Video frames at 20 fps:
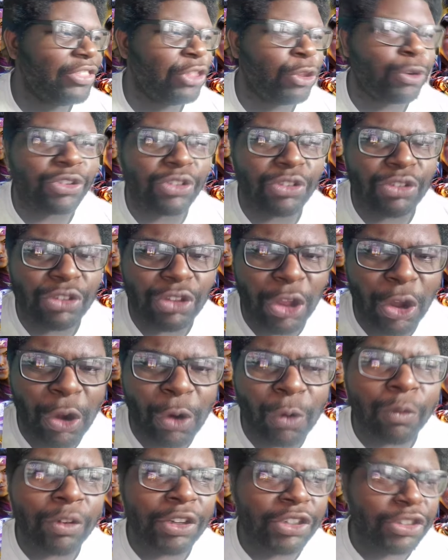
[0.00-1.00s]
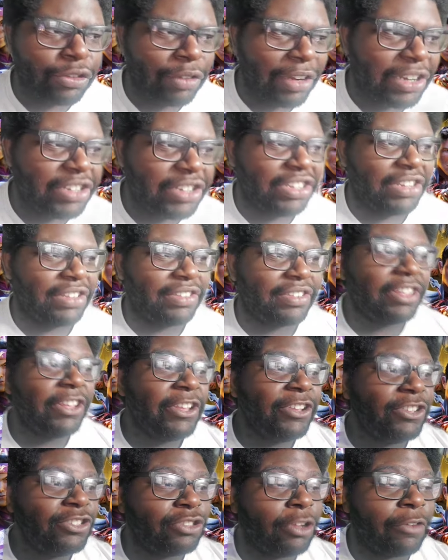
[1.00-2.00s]
There's no restrictions.
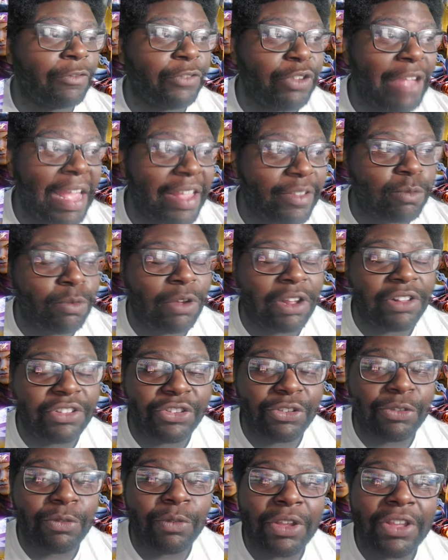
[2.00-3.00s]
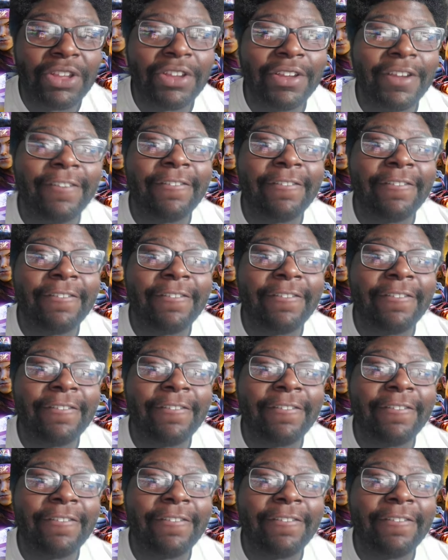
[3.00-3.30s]
So if you guys want to,